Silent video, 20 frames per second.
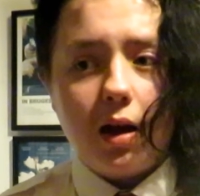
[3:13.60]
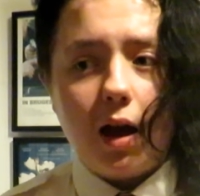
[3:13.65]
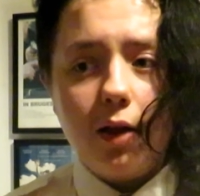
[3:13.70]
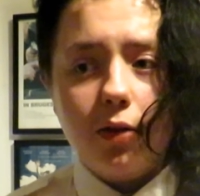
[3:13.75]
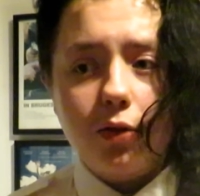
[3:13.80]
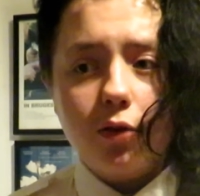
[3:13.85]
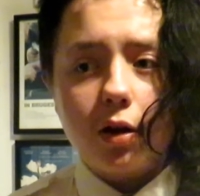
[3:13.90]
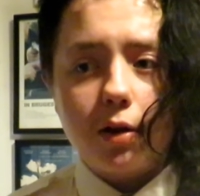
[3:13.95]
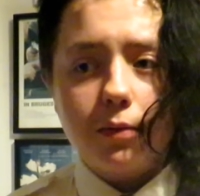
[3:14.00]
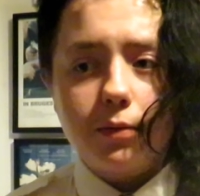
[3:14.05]

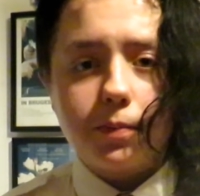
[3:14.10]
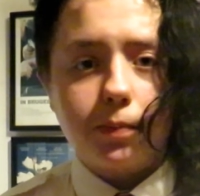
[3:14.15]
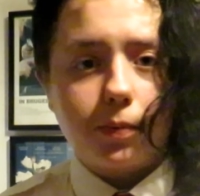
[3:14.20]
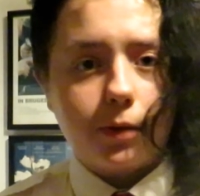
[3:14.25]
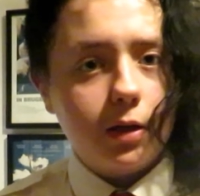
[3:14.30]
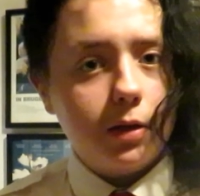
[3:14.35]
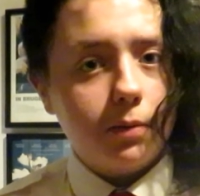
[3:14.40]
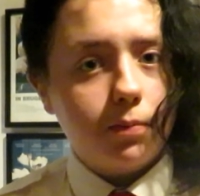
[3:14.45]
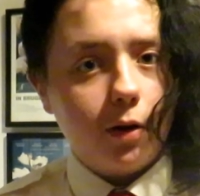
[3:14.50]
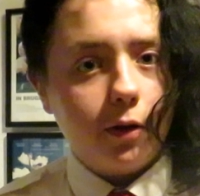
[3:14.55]
I thought it was
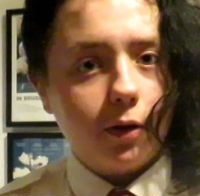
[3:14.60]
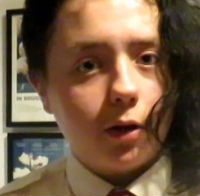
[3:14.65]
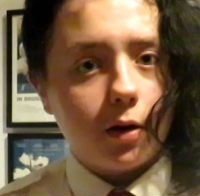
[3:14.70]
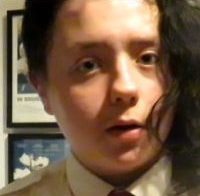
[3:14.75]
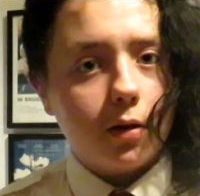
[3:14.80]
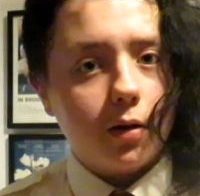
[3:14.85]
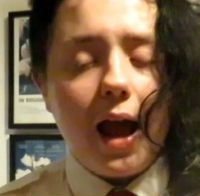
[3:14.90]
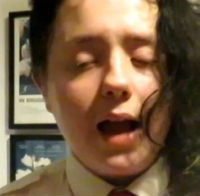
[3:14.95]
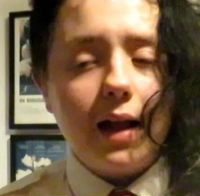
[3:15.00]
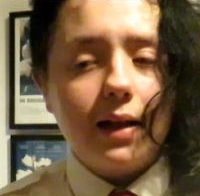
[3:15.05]
bloody
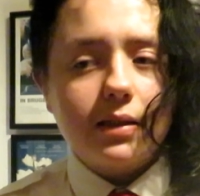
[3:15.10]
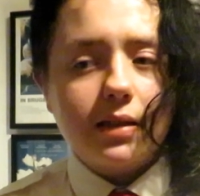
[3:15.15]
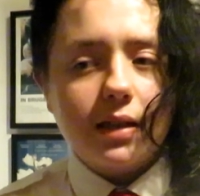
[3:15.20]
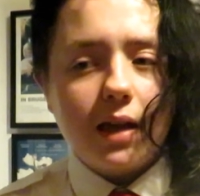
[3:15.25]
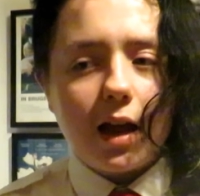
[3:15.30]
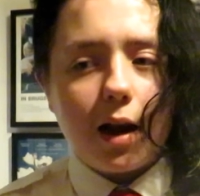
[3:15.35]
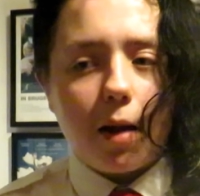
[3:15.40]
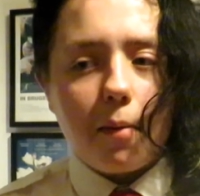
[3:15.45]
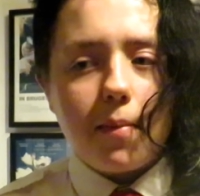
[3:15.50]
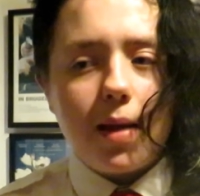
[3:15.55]
brilliant. It's
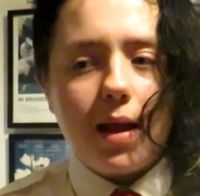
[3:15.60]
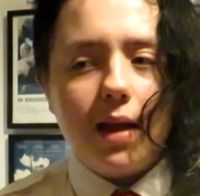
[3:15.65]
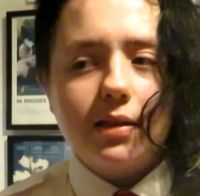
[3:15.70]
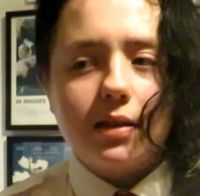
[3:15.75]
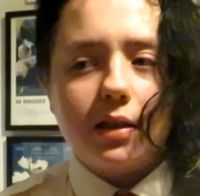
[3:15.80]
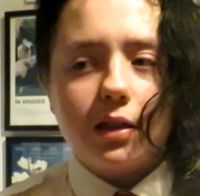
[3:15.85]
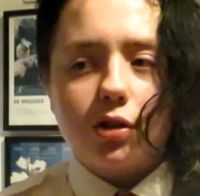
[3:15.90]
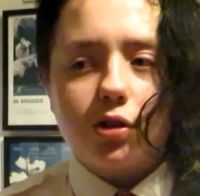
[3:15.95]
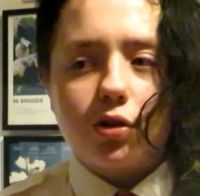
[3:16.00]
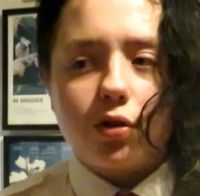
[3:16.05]
an
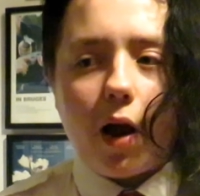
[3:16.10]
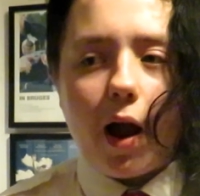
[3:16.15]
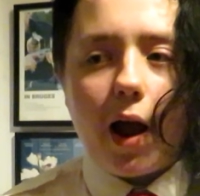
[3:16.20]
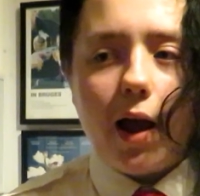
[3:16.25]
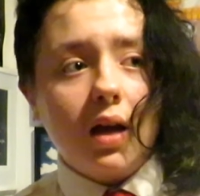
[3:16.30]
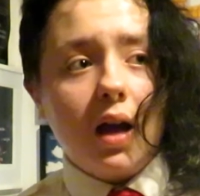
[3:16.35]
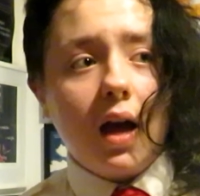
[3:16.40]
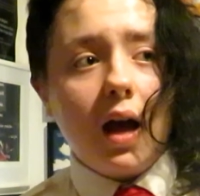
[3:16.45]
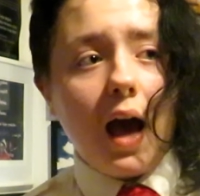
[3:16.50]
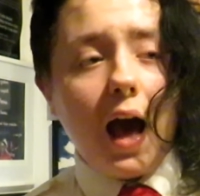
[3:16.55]
amazing
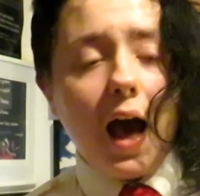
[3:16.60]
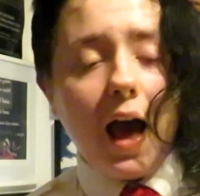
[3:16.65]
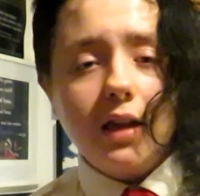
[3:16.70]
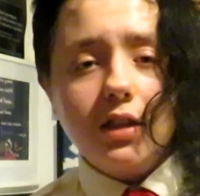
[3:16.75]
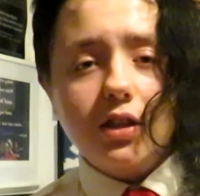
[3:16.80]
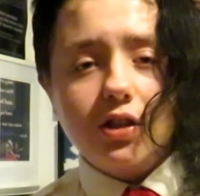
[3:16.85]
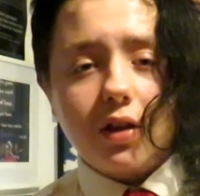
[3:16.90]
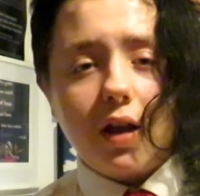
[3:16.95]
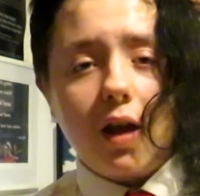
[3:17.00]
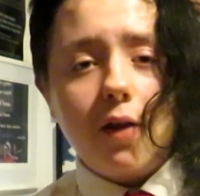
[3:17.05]
track.
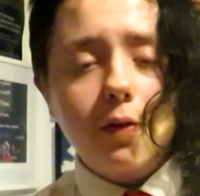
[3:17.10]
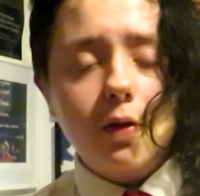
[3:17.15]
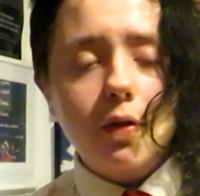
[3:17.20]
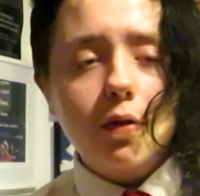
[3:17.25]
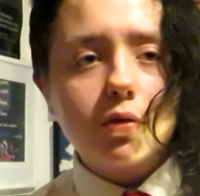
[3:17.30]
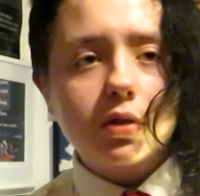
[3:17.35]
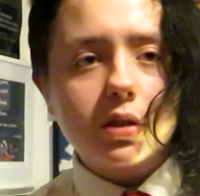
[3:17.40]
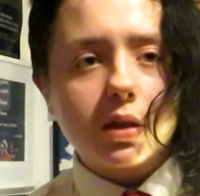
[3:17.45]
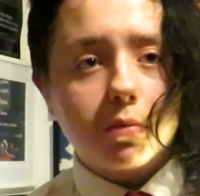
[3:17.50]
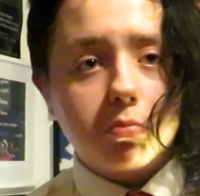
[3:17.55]
Actually, I felt
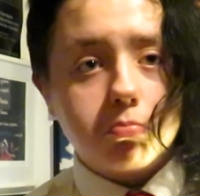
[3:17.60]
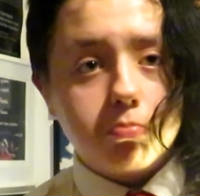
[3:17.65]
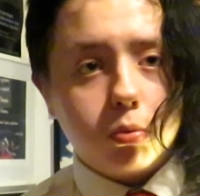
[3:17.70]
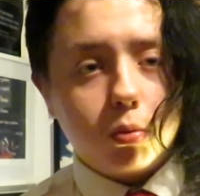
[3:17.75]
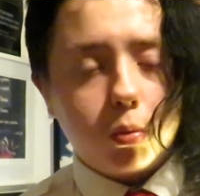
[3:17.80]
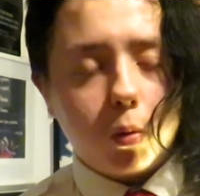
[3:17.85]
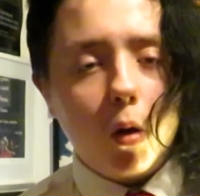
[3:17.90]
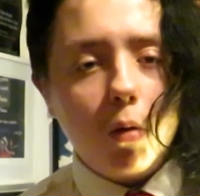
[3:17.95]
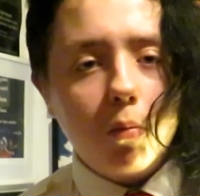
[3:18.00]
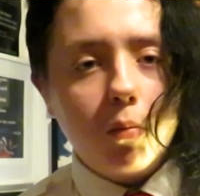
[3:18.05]
there was a
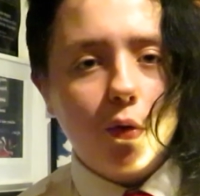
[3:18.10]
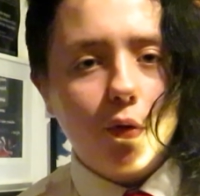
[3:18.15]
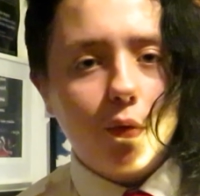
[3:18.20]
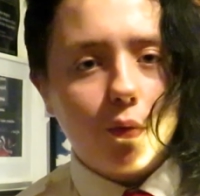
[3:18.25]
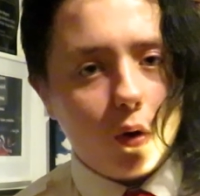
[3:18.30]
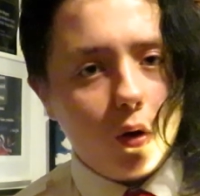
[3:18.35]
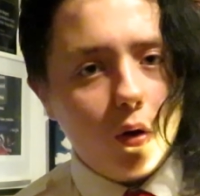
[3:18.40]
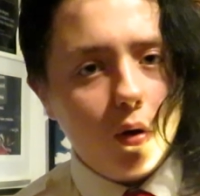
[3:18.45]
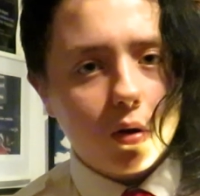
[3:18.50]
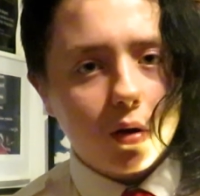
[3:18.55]
lot more
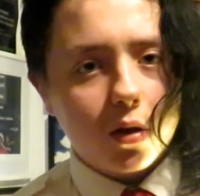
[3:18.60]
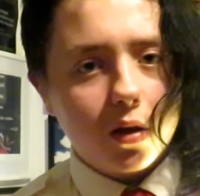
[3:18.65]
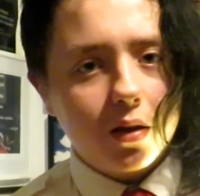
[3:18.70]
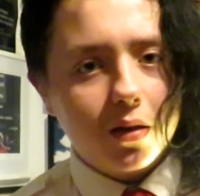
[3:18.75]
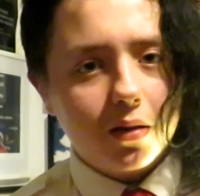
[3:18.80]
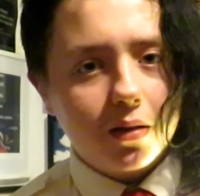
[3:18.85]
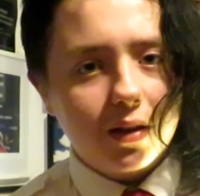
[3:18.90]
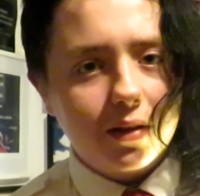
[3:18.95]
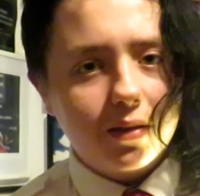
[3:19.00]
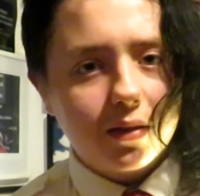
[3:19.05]
rock
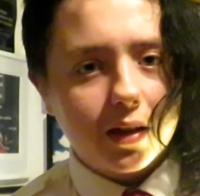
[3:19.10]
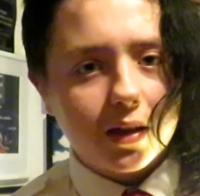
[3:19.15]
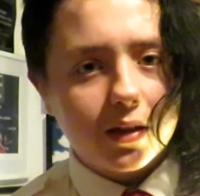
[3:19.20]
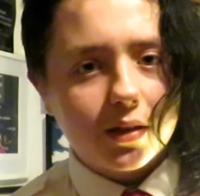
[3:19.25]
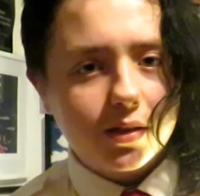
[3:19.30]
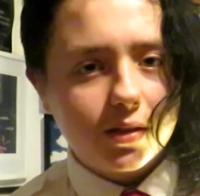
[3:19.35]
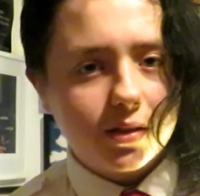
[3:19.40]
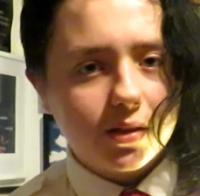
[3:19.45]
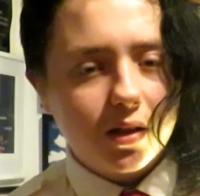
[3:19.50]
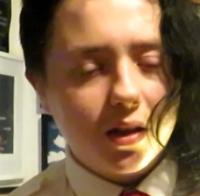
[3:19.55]
in
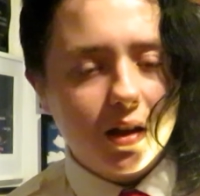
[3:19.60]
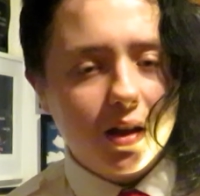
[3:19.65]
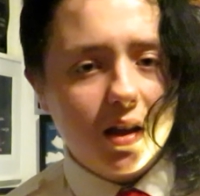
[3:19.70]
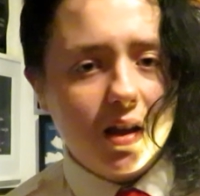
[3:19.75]
this.